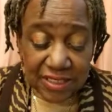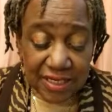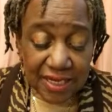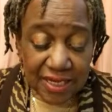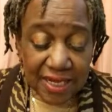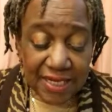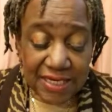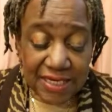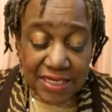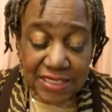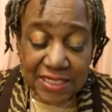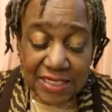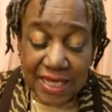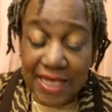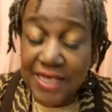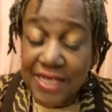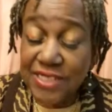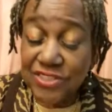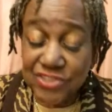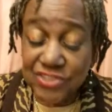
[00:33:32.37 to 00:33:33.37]
and
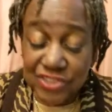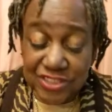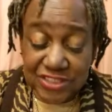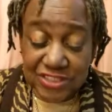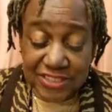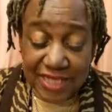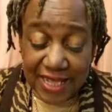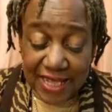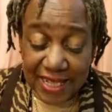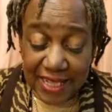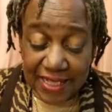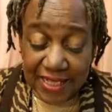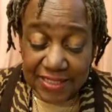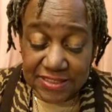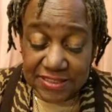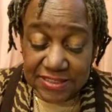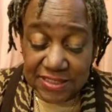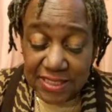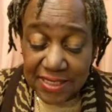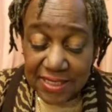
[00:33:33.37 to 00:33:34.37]
engage in
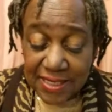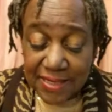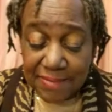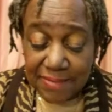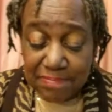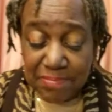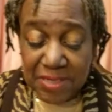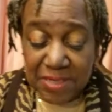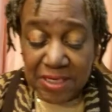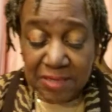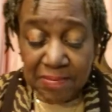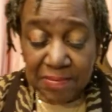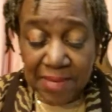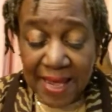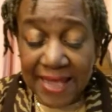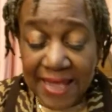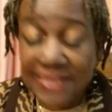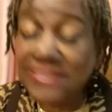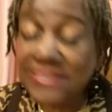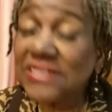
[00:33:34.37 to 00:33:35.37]
tasks,
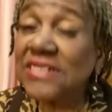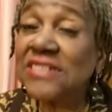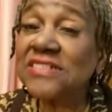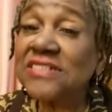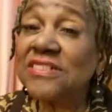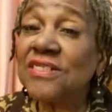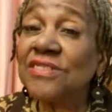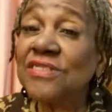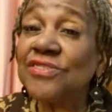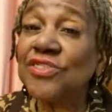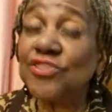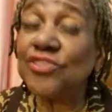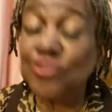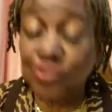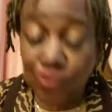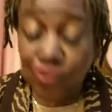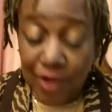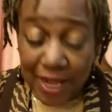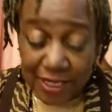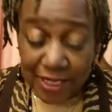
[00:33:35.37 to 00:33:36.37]
minimizing
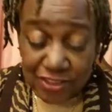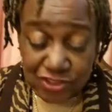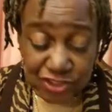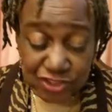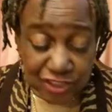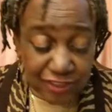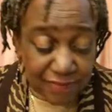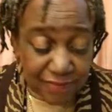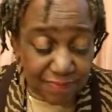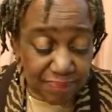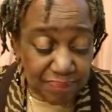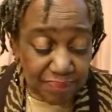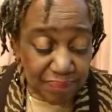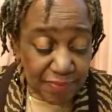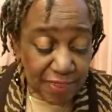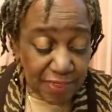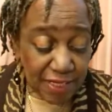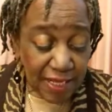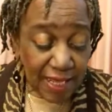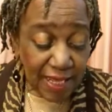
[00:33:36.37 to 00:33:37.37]
distraction
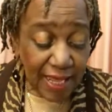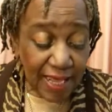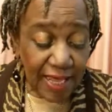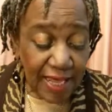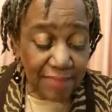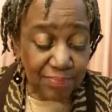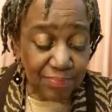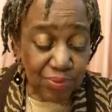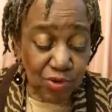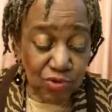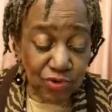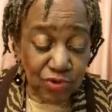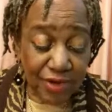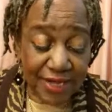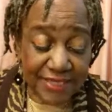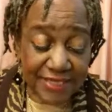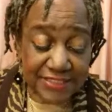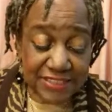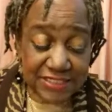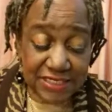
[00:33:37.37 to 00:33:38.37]
and
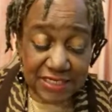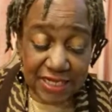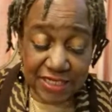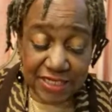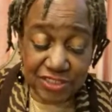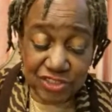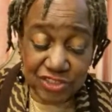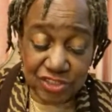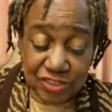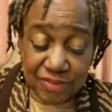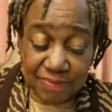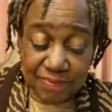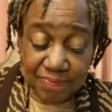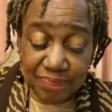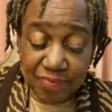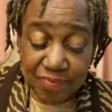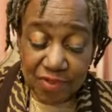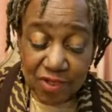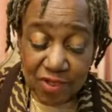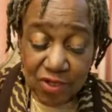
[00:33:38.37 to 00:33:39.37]
procrastination.
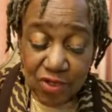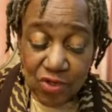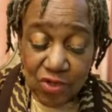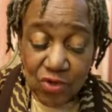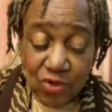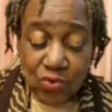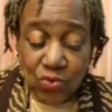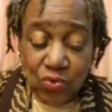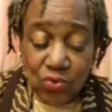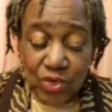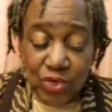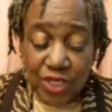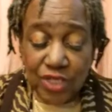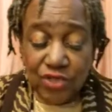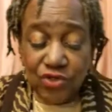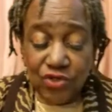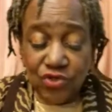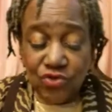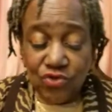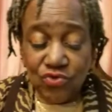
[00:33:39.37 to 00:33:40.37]

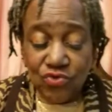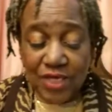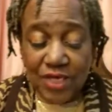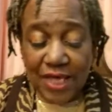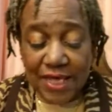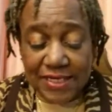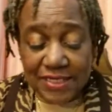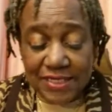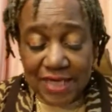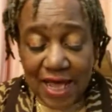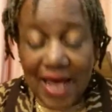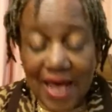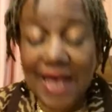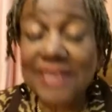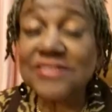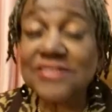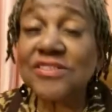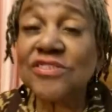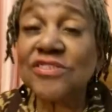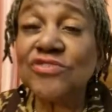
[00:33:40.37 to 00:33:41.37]
When you can
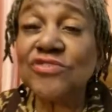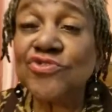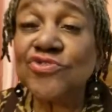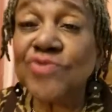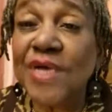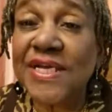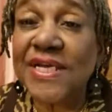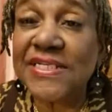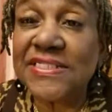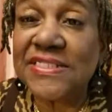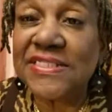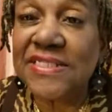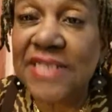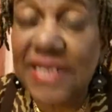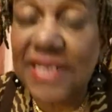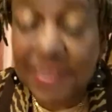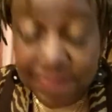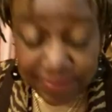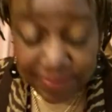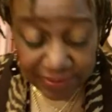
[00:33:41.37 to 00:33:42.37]
concentrate
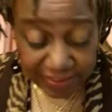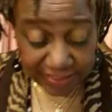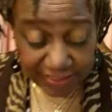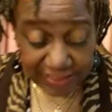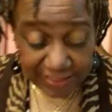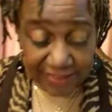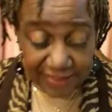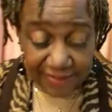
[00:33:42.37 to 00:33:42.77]
deeply,